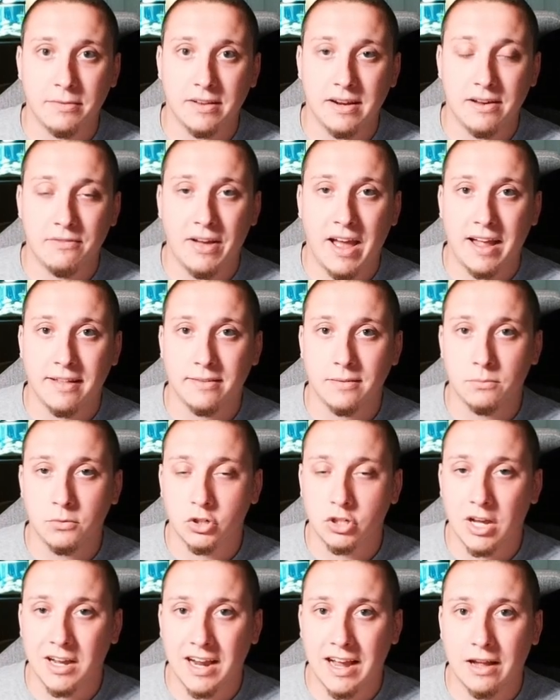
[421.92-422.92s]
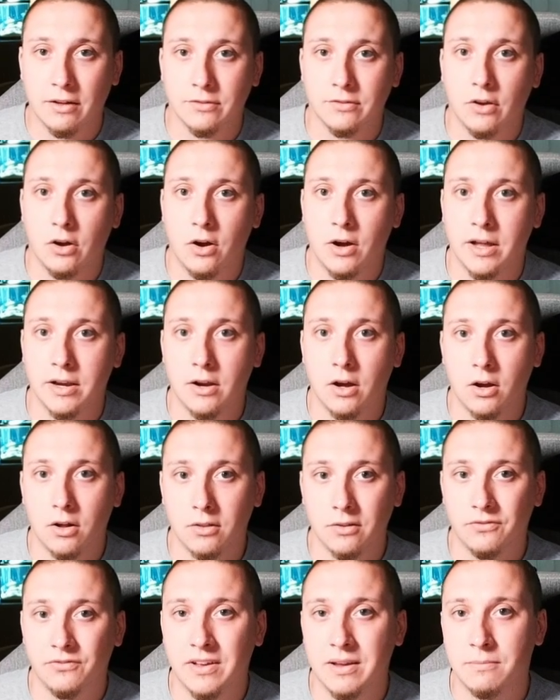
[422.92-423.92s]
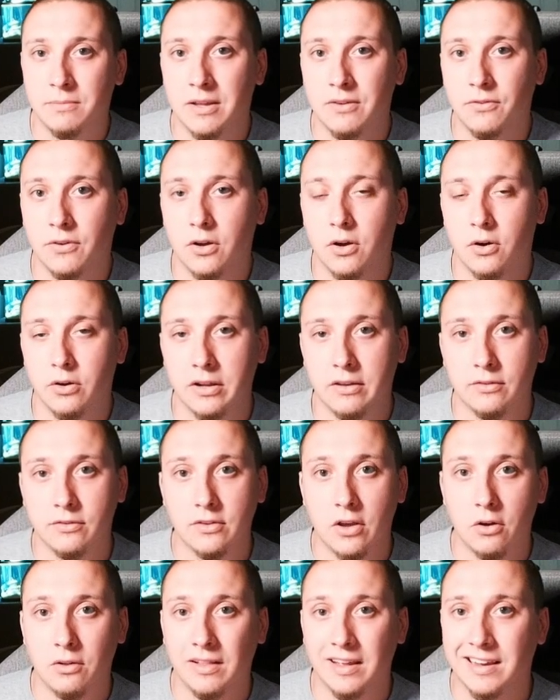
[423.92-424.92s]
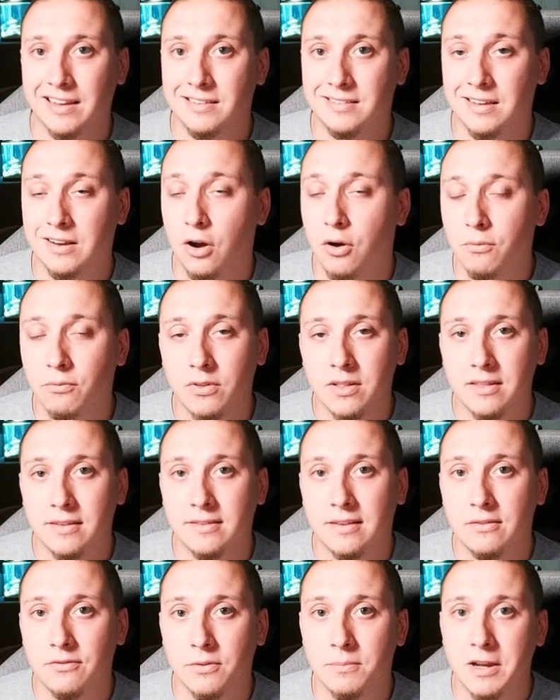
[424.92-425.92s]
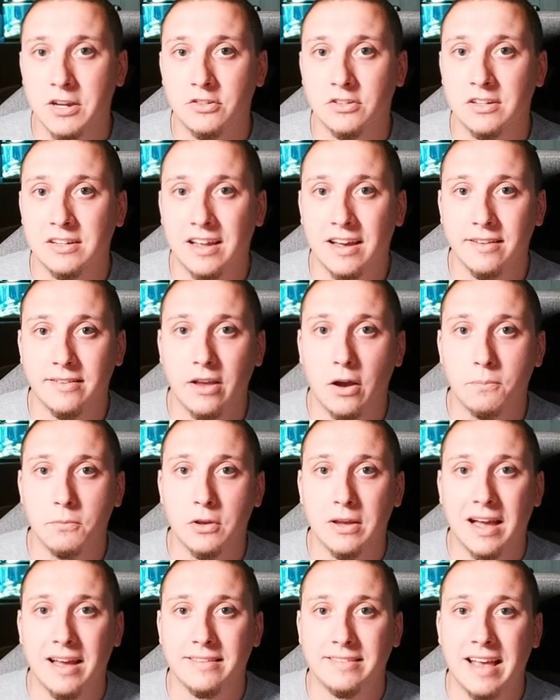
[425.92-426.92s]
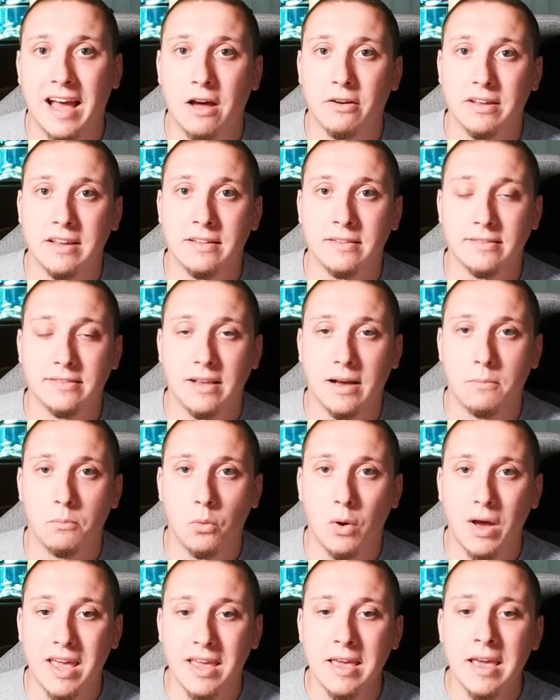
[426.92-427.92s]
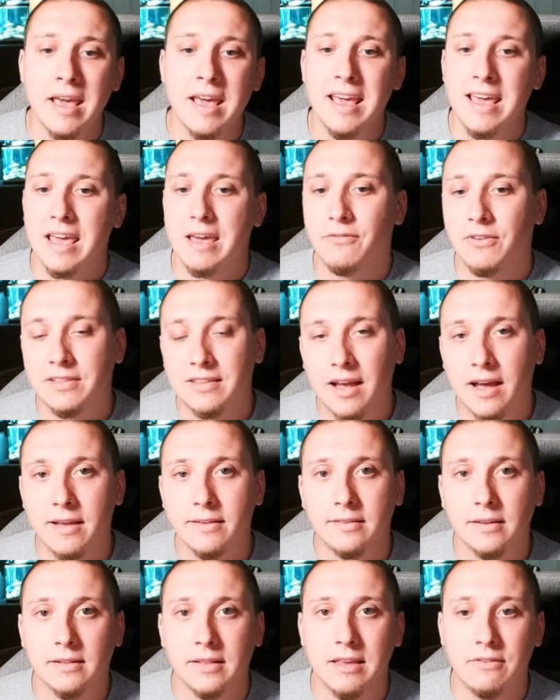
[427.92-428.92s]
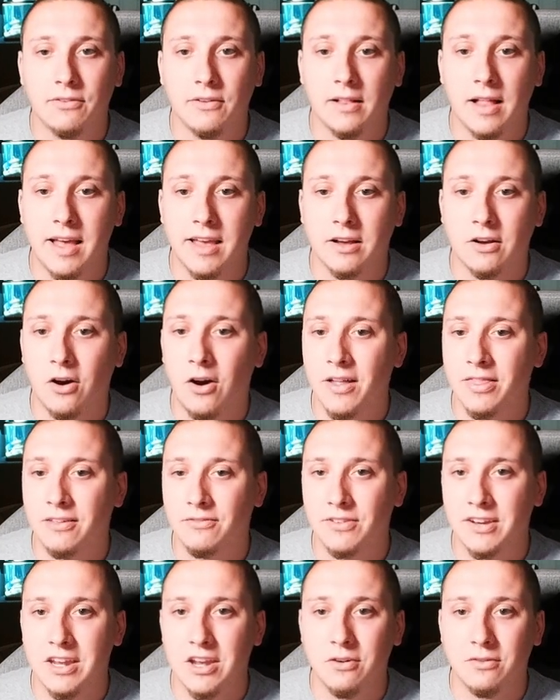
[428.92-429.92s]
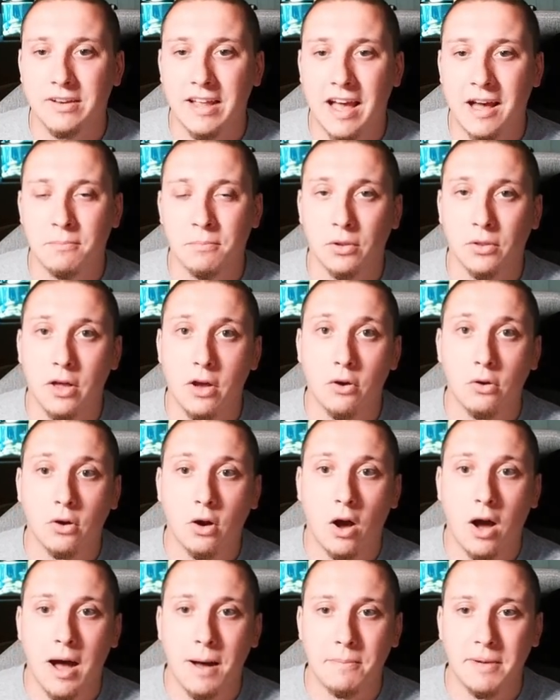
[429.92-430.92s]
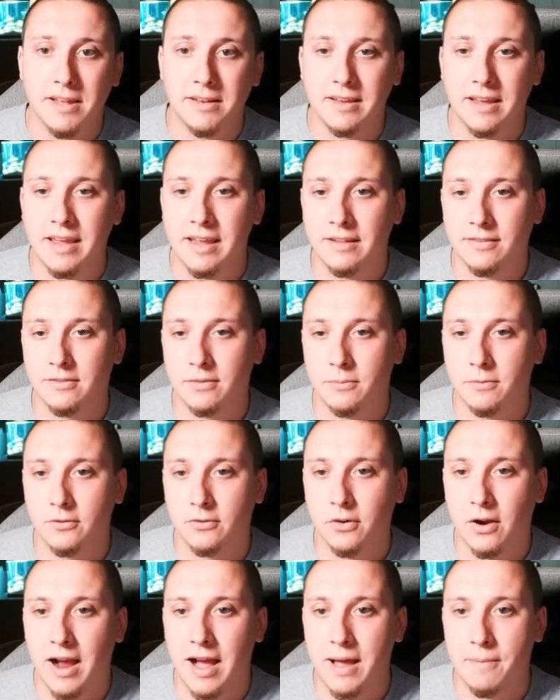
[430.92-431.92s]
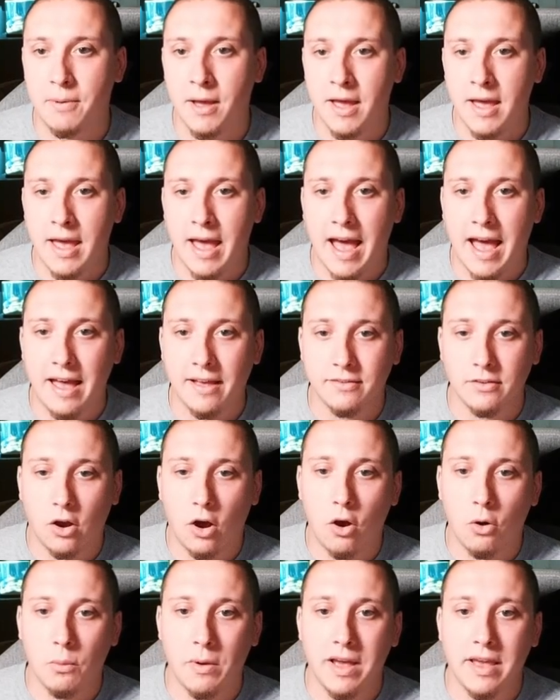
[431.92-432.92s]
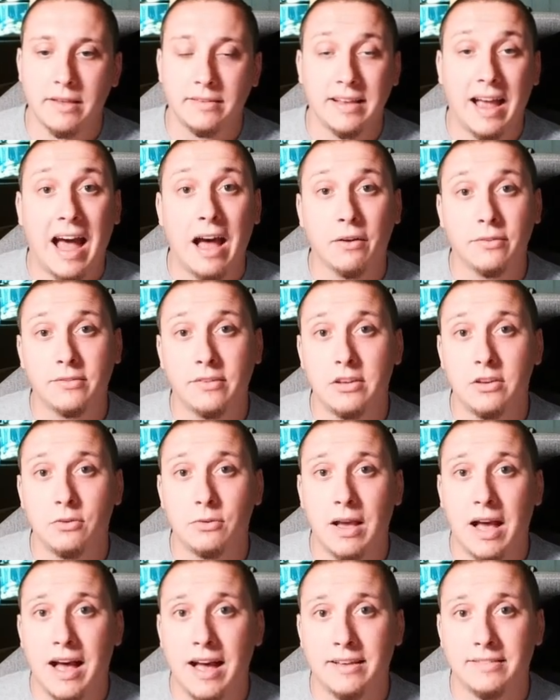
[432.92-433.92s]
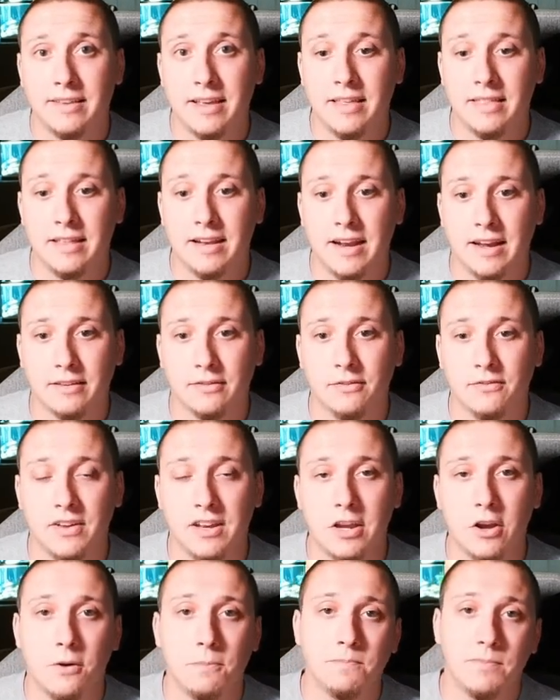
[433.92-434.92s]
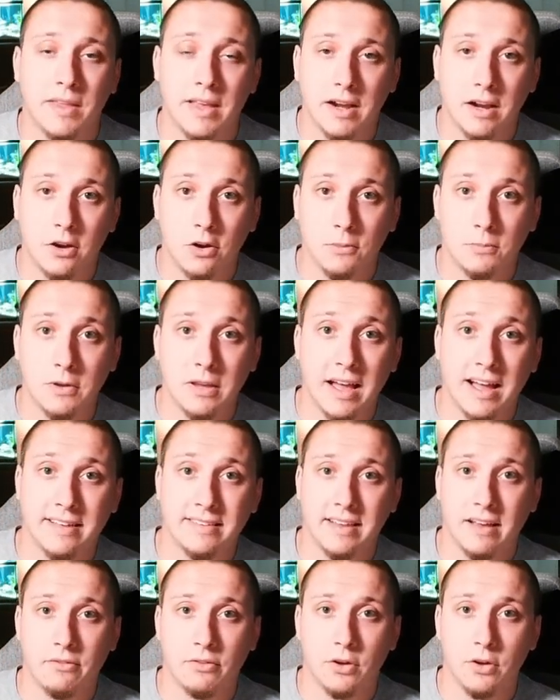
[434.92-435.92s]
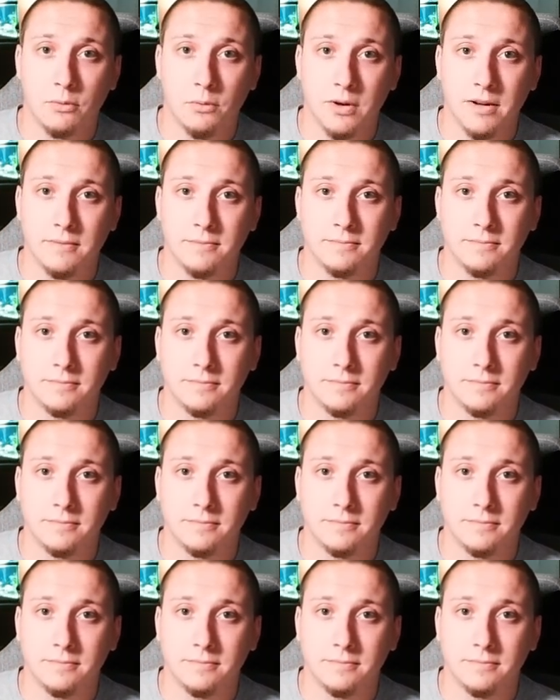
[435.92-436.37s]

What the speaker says: and I've had some shutouts on Hall of Fame difficulty. So like I said, hopefully this information does help you guys out in some way. If it does, leave a like on the video down below, comment, and subscribe. As always, I'll see you guys in the next video, and I hope you guys have a good one.